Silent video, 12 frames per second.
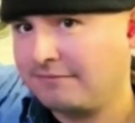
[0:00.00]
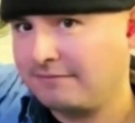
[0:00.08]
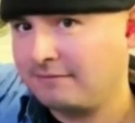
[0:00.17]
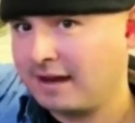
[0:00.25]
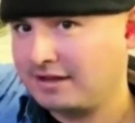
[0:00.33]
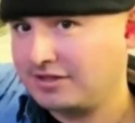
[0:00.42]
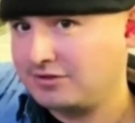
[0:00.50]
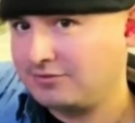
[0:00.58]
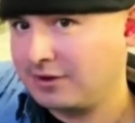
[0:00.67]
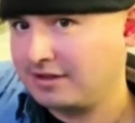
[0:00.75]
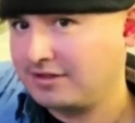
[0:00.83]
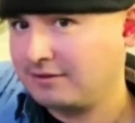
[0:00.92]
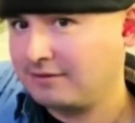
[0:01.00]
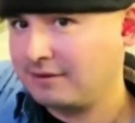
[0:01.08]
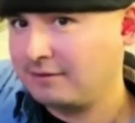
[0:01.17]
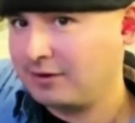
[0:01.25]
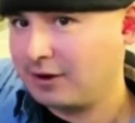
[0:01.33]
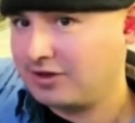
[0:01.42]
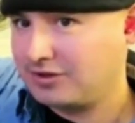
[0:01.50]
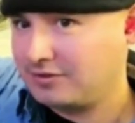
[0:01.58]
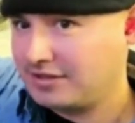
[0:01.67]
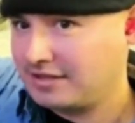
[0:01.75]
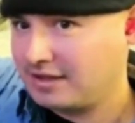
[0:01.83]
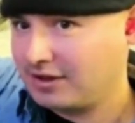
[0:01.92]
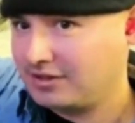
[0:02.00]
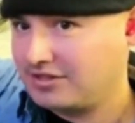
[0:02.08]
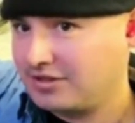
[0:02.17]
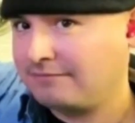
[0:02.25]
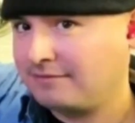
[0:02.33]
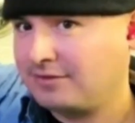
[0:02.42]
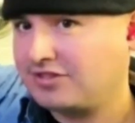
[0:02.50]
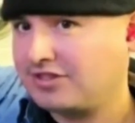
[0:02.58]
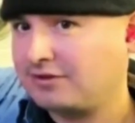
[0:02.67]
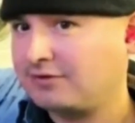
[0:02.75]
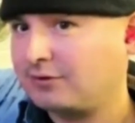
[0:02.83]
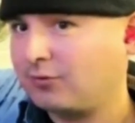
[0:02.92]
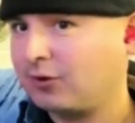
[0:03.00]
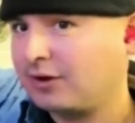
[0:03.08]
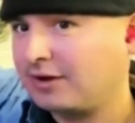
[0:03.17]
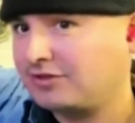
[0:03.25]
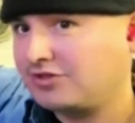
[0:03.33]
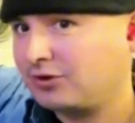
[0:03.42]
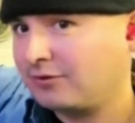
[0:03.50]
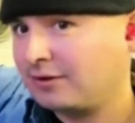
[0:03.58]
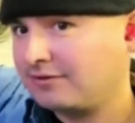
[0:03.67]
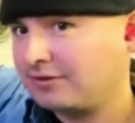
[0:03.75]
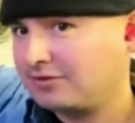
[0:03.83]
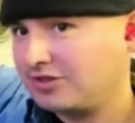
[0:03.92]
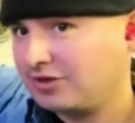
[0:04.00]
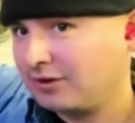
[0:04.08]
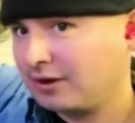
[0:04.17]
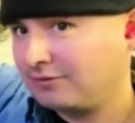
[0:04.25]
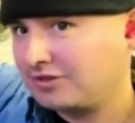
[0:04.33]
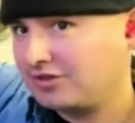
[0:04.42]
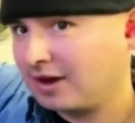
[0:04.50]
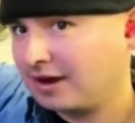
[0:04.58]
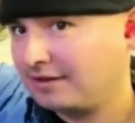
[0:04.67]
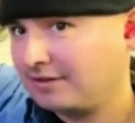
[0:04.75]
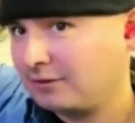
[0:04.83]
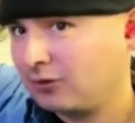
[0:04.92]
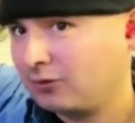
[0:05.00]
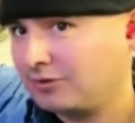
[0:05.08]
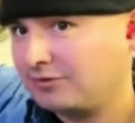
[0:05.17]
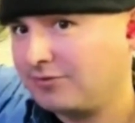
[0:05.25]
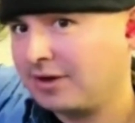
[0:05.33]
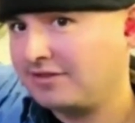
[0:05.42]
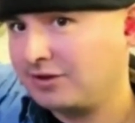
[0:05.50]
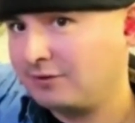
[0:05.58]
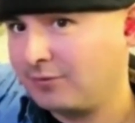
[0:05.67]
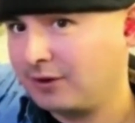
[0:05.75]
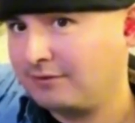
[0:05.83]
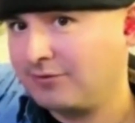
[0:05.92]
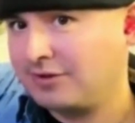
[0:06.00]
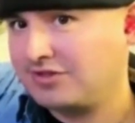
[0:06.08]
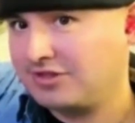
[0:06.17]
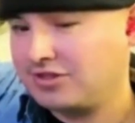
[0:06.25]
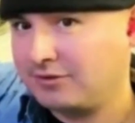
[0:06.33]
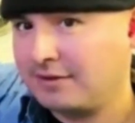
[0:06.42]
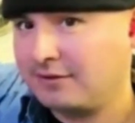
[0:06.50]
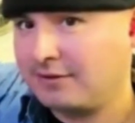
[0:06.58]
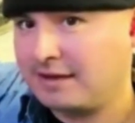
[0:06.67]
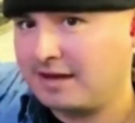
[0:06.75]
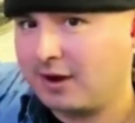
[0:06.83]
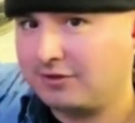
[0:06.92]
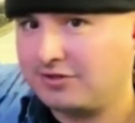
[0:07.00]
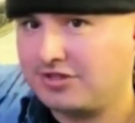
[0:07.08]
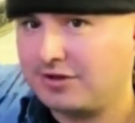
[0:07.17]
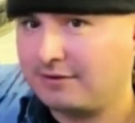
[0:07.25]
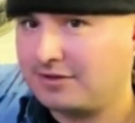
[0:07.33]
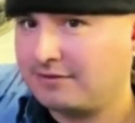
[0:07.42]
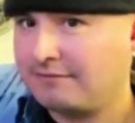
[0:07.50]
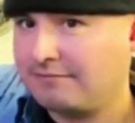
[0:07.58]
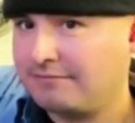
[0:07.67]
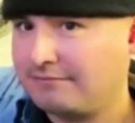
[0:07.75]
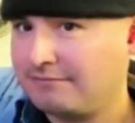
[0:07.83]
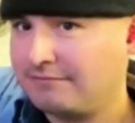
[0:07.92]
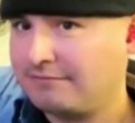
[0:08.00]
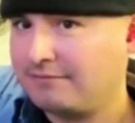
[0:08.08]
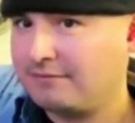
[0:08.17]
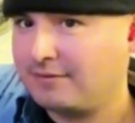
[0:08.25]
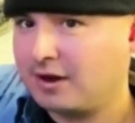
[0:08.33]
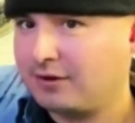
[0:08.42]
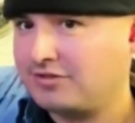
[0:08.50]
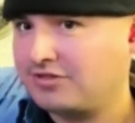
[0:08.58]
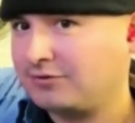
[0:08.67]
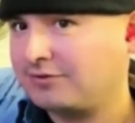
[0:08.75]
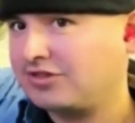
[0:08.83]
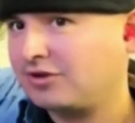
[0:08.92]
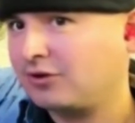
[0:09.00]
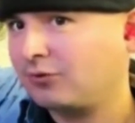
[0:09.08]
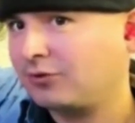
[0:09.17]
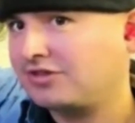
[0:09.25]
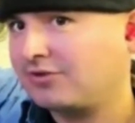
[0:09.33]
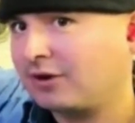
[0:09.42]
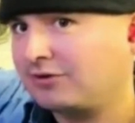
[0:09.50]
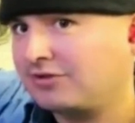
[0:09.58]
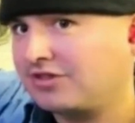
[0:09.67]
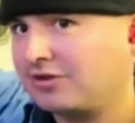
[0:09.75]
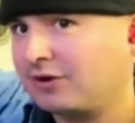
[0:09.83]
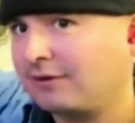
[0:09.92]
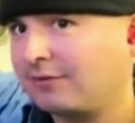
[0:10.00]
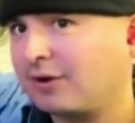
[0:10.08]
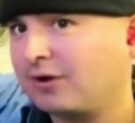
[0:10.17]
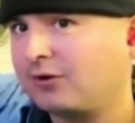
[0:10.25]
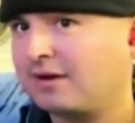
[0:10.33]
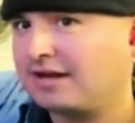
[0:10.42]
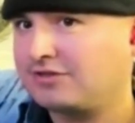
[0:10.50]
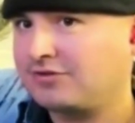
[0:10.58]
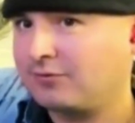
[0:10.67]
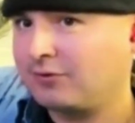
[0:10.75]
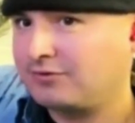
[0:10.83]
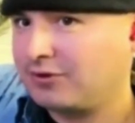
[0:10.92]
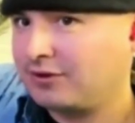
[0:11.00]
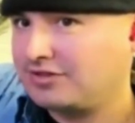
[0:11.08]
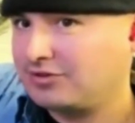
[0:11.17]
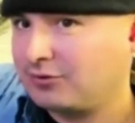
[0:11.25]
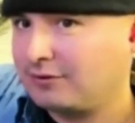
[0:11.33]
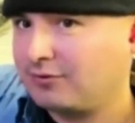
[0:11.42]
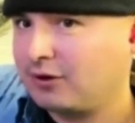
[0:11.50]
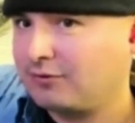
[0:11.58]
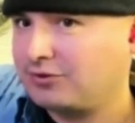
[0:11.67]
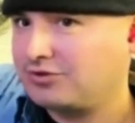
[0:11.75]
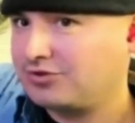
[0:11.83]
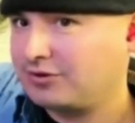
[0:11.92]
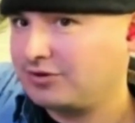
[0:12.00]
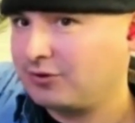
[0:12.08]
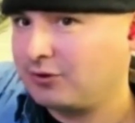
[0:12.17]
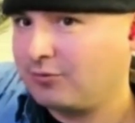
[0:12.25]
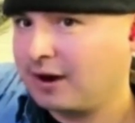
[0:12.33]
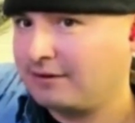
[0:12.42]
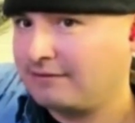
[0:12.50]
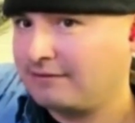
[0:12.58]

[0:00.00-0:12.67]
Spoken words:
As expected, the production ZDX received a more conservative interior design than what was previewed by the Precision EV concept. The concept's yoke-style steering wheel has been replaced with a normal circular one,